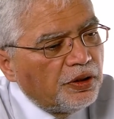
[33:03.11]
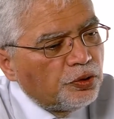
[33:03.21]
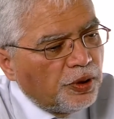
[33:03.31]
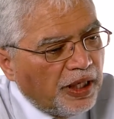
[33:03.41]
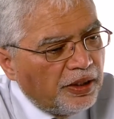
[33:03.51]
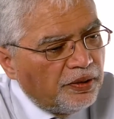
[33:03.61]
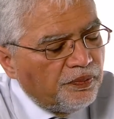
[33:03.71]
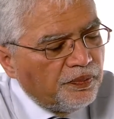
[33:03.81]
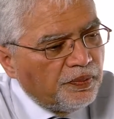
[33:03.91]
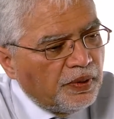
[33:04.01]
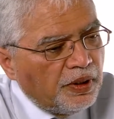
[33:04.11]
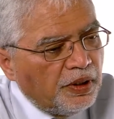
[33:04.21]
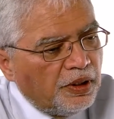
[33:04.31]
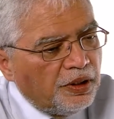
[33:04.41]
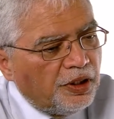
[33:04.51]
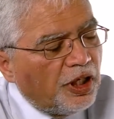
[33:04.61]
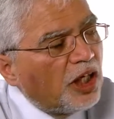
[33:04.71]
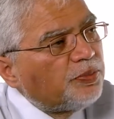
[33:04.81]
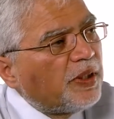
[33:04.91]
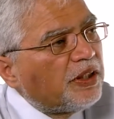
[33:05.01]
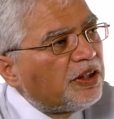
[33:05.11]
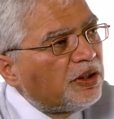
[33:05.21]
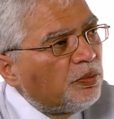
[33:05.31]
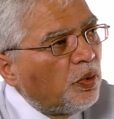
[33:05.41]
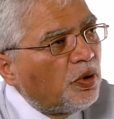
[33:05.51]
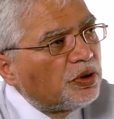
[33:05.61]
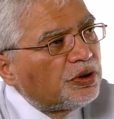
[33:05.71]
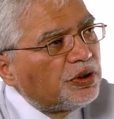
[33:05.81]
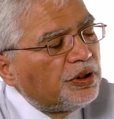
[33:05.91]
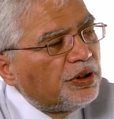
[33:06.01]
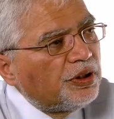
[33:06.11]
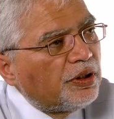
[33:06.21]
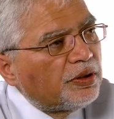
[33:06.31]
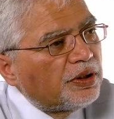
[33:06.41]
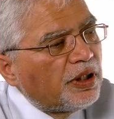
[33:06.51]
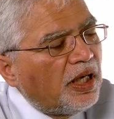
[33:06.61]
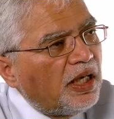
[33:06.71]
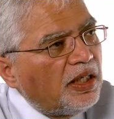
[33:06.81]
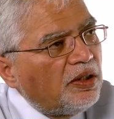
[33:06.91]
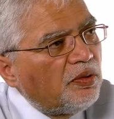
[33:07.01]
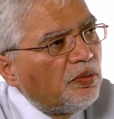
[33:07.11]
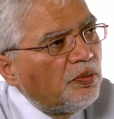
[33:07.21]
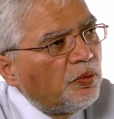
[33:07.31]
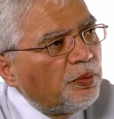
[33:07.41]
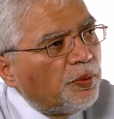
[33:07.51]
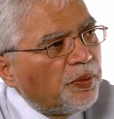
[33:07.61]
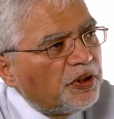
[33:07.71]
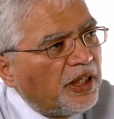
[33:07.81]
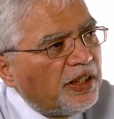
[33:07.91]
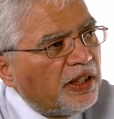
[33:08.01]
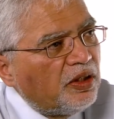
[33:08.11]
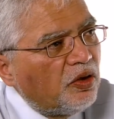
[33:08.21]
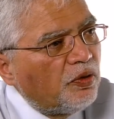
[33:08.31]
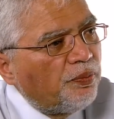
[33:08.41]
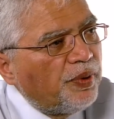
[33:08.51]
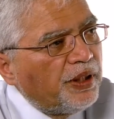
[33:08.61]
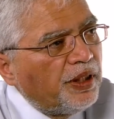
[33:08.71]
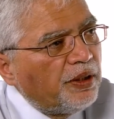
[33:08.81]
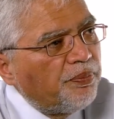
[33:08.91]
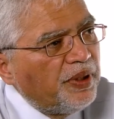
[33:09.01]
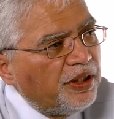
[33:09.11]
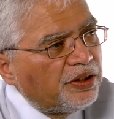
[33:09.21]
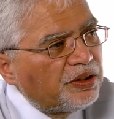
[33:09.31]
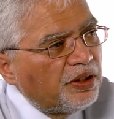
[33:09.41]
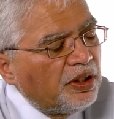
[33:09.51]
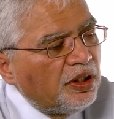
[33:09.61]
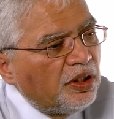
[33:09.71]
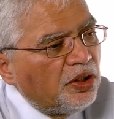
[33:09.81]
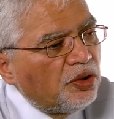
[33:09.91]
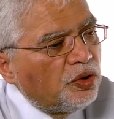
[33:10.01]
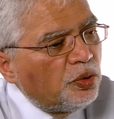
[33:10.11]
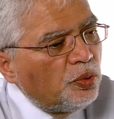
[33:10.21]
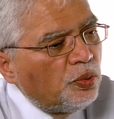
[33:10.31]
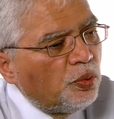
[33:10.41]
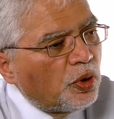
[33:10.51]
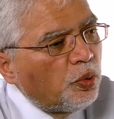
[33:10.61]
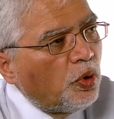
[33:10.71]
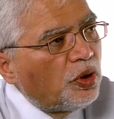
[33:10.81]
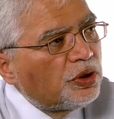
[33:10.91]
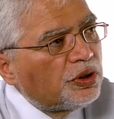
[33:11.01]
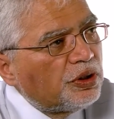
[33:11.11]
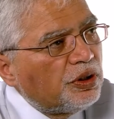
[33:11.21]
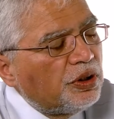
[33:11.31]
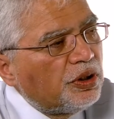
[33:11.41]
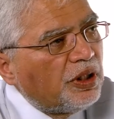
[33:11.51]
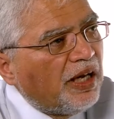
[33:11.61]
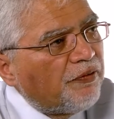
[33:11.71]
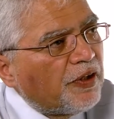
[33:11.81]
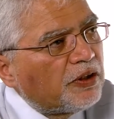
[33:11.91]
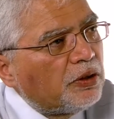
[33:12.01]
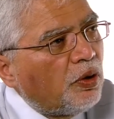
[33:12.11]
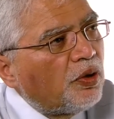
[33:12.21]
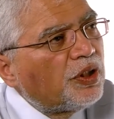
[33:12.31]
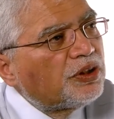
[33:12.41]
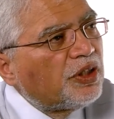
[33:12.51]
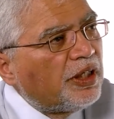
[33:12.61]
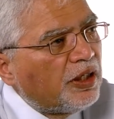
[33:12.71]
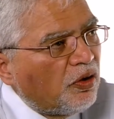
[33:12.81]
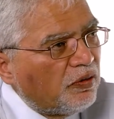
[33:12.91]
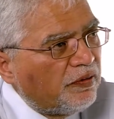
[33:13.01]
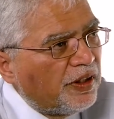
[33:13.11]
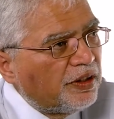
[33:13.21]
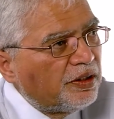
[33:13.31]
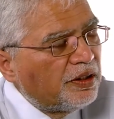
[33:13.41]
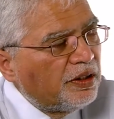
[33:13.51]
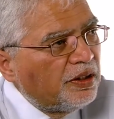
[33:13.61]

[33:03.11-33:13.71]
Sudan. The expectation was that I would be presiding or bringing peace to what was Africa's longest running conflict